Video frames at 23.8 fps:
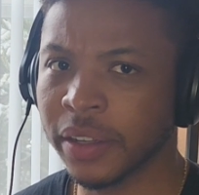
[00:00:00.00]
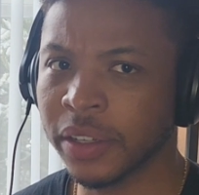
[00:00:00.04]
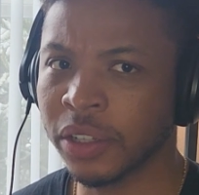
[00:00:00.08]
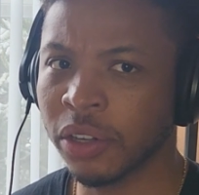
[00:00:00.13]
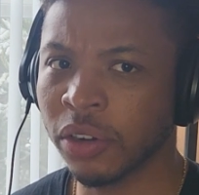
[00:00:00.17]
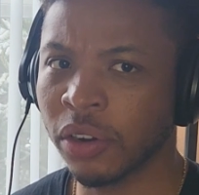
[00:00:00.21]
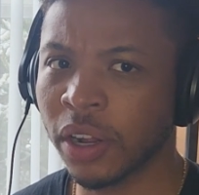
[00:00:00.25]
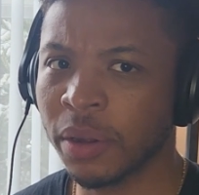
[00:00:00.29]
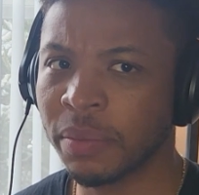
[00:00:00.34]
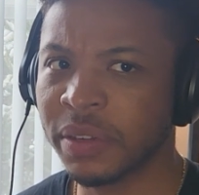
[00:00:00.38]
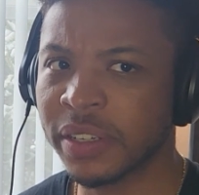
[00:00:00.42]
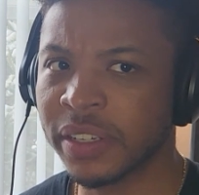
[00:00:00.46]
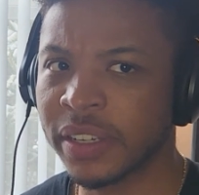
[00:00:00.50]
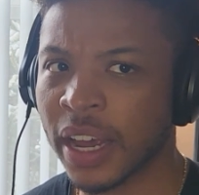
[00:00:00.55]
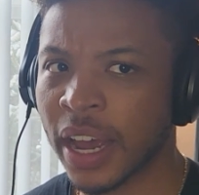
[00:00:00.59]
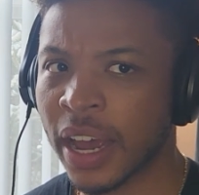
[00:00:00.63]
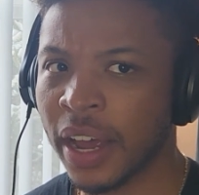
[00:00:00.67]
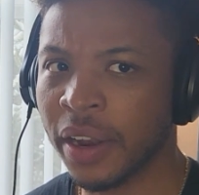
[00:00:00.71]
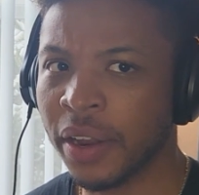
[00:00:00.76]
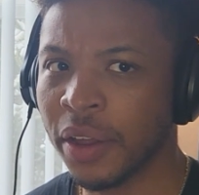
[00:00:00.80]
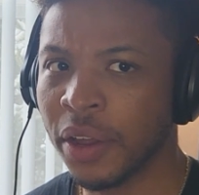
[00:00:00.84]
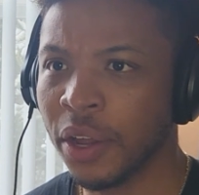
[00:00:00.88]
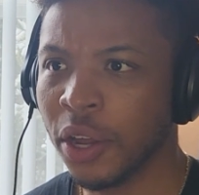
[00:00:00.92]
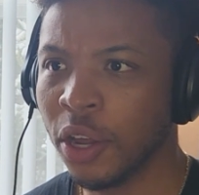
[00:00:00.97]
a little
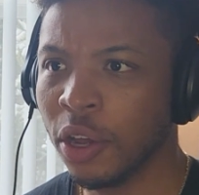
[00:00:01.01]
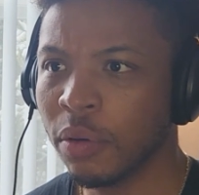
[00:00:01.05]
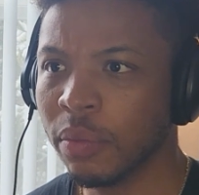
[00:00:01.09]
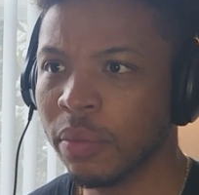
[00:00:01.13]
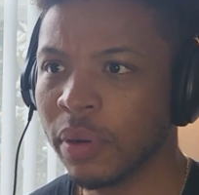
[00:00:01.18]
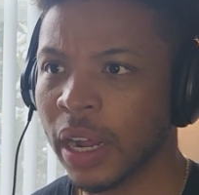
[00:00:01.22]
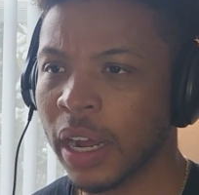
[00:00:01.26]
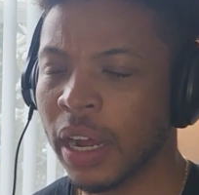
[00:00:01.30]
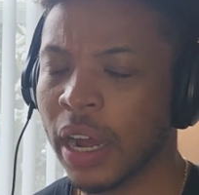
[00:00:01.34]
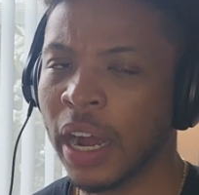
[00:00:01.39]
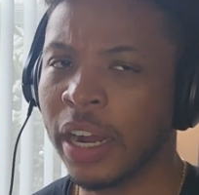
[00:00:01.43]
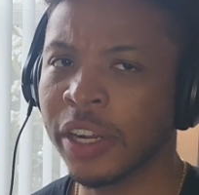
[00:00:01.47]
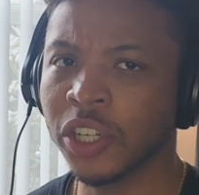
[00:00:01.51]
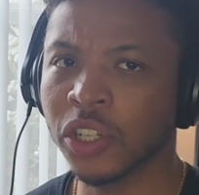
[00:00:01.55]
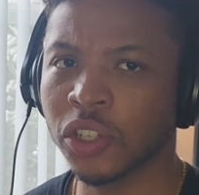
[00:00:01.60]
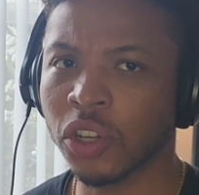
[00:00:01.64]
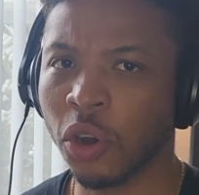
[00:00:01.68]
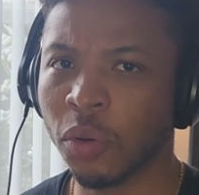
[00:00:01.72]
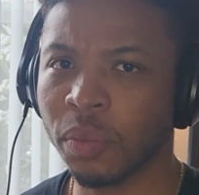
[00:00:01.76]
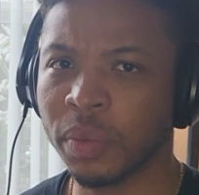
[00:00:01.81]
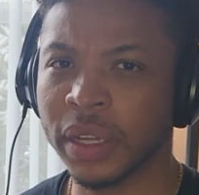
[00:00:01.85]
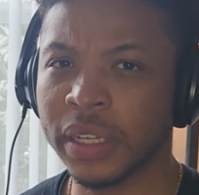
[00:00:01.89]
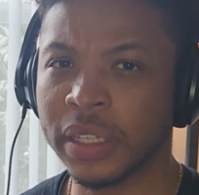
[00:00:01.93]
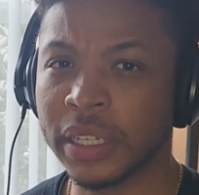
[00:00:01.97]
upset, but I just
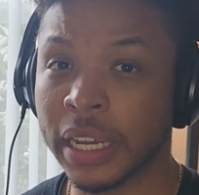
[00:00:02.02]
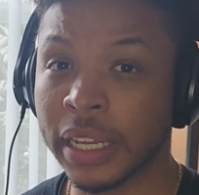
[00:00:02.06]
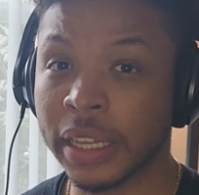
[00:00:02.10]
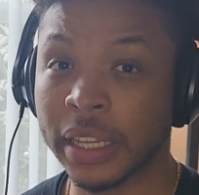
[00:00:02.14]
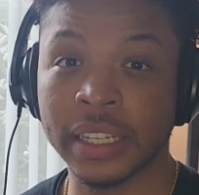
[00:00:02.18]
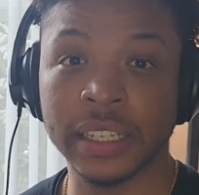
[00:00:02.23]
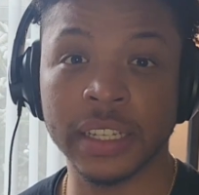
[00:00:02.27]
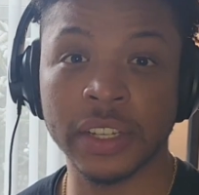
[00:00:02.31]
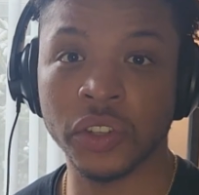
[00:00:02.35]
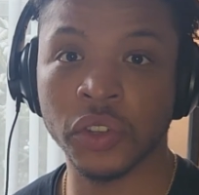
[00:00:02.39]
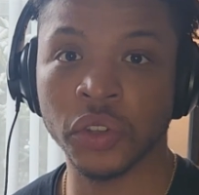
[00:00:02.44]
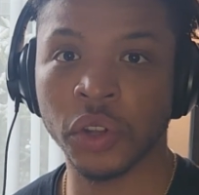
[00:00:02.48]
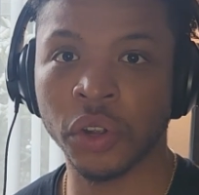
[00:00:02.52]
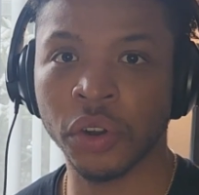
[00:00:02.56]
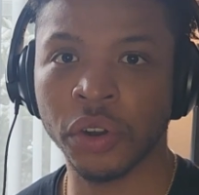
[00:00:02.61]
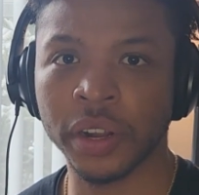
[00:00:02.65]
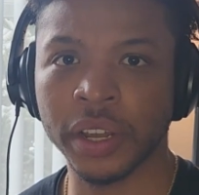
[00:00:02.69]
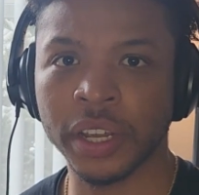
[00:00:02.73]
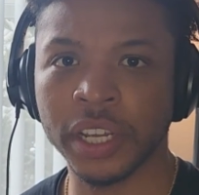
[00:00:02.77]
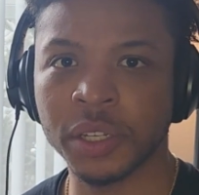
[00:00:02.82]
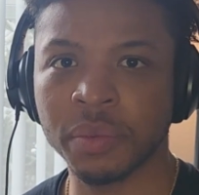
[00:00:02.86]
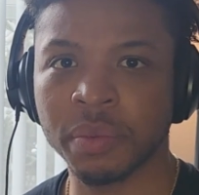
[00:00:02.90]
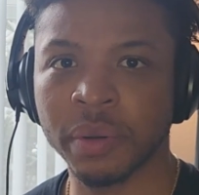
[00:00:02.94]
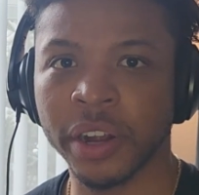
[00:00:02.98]
hope they take this as a
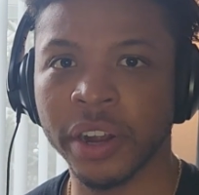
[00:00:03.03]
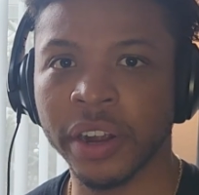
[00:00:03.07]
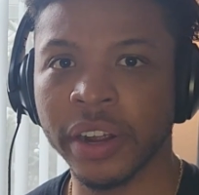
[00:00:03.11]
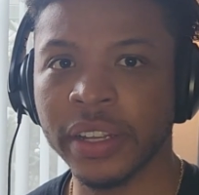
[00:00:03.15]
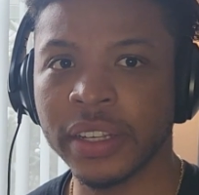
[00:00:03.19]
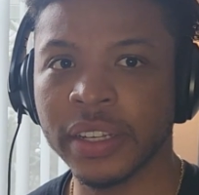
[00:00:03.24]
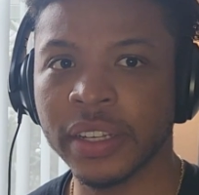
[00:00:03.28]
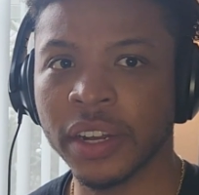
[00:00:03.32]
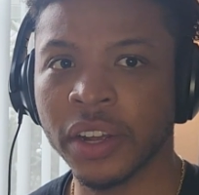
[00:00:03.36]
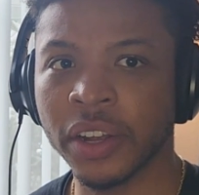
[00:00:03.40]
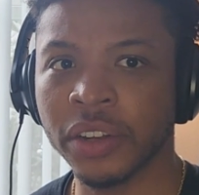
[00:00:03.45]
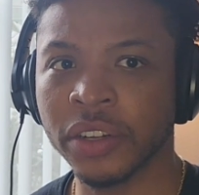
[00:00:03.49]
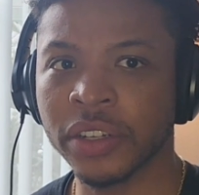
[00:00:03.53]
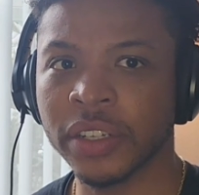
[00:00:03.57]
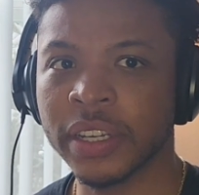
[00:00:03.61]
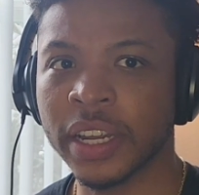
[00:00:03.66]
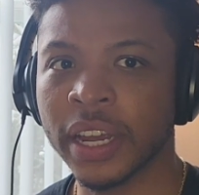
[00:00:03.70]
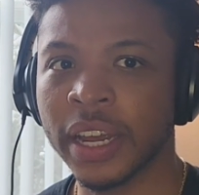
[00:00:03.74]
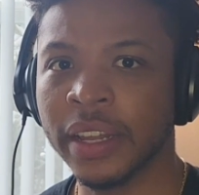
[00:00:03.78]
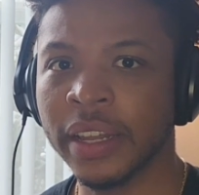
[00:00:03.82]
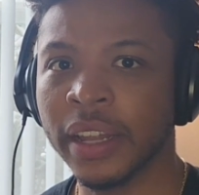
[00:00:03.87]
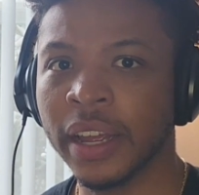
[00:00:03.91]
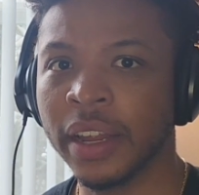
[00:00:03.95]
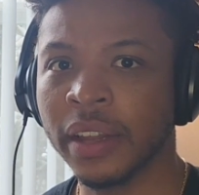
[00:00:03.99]
learning experience and
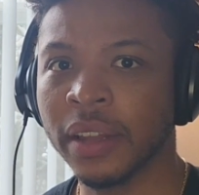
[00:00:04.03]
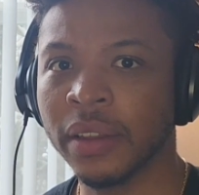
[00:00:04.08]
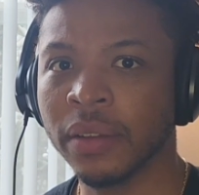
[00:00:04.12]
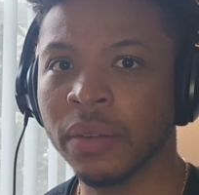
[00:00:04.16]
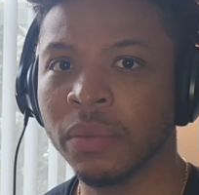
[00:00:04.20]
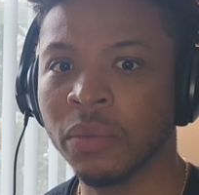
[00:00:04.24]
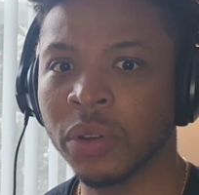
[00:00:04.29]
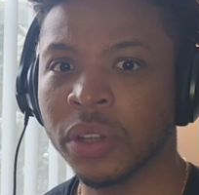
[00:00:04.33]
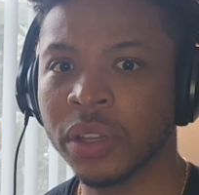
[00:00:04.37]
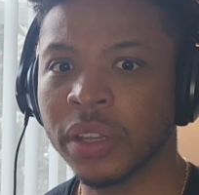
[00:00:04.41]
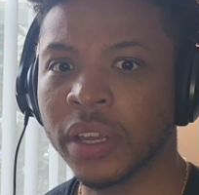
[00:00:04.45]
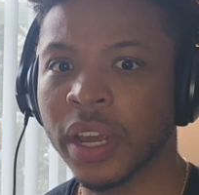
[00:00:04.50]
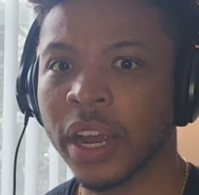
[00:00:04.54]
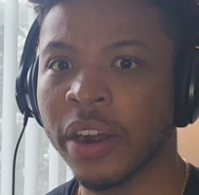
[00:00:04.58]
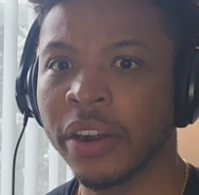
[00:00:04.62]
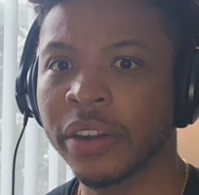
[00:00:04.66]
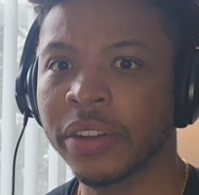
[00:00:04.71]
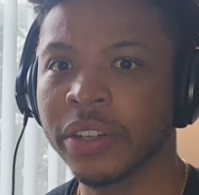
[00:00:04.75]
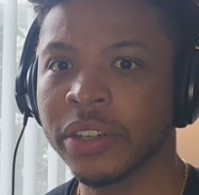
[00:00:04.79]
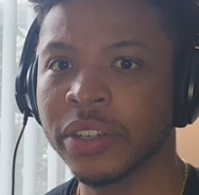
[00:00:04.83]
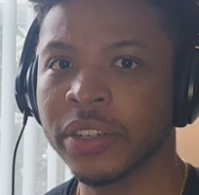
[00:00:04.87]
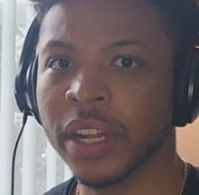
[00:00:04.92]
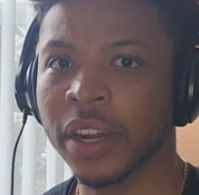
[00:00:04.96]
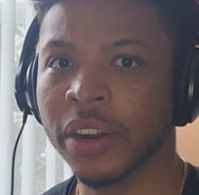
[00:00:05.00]
understand that with
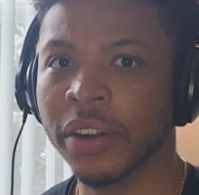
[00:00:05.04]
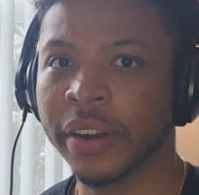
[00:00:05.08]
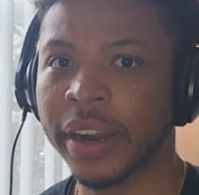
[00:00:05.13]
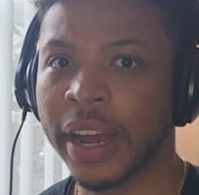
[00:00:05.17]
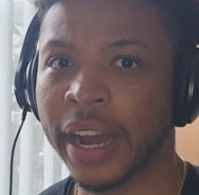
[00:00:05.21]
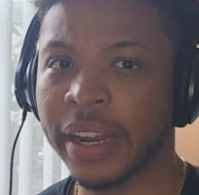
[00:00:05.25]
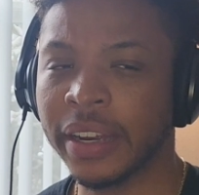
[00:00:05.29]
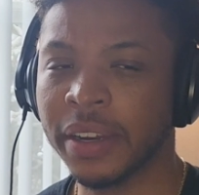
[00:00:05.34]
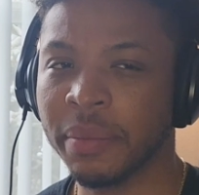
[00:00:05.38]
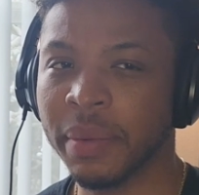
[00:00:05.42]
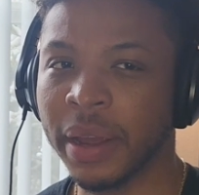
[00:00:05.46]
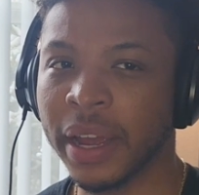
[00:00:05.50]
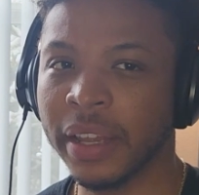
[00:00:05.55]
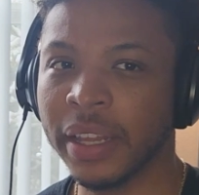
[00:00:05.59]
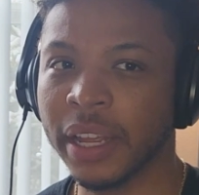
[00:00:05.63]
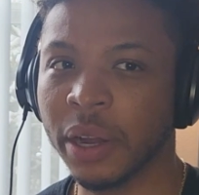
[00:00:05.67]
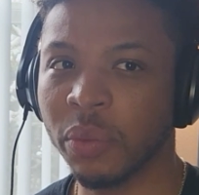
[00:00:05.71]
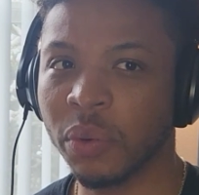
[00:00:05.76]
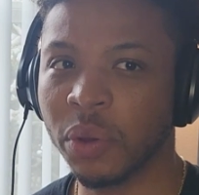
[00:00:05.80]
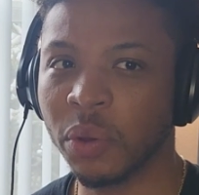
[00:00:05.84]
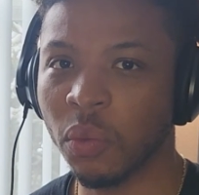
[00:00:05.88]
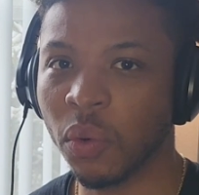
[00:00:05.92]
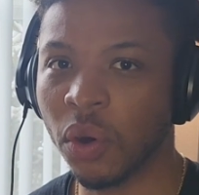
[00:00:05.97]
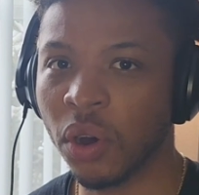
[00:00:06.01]
characters that are in high demand that
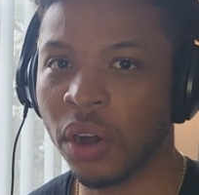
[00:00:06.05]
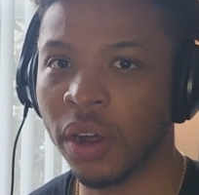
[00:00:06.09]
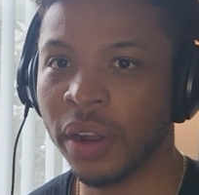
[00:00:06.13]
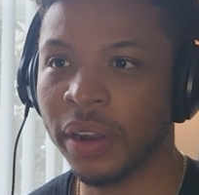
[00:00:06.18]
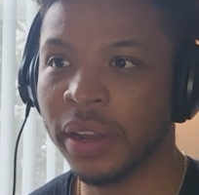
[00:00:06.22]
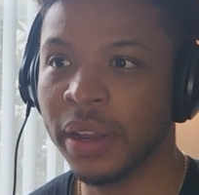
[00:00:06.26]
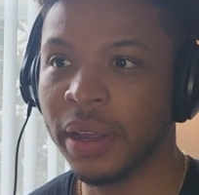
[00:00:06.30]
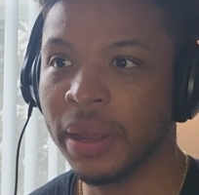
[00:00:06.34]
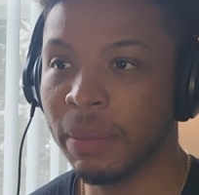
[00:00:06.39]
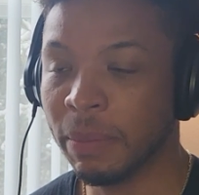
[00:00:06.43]
we want,